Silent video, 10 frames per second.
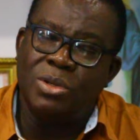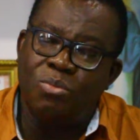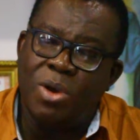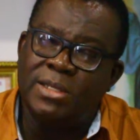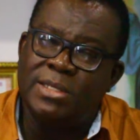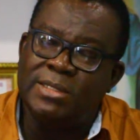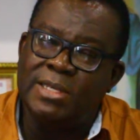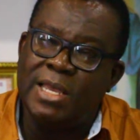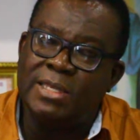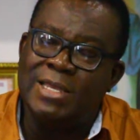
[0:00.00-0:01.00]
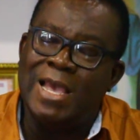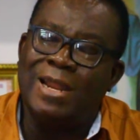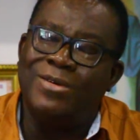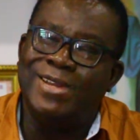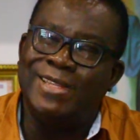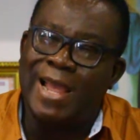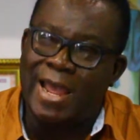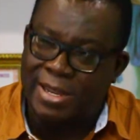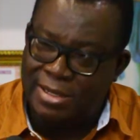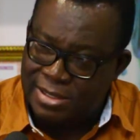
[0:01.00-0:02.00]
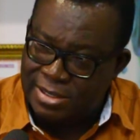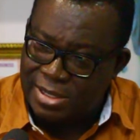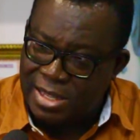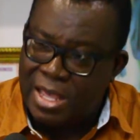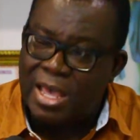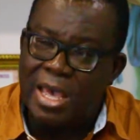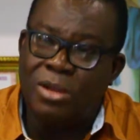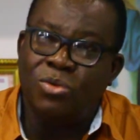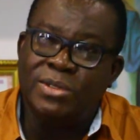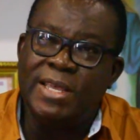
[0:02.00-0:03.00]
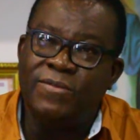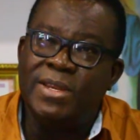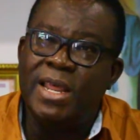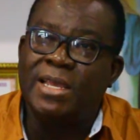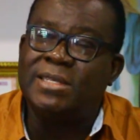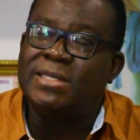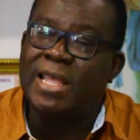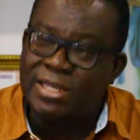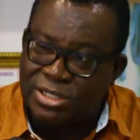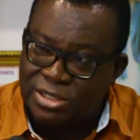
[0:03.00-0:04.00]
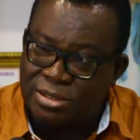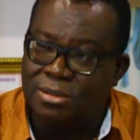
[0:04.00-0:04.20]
Boateng's case, he had retired and was given extension.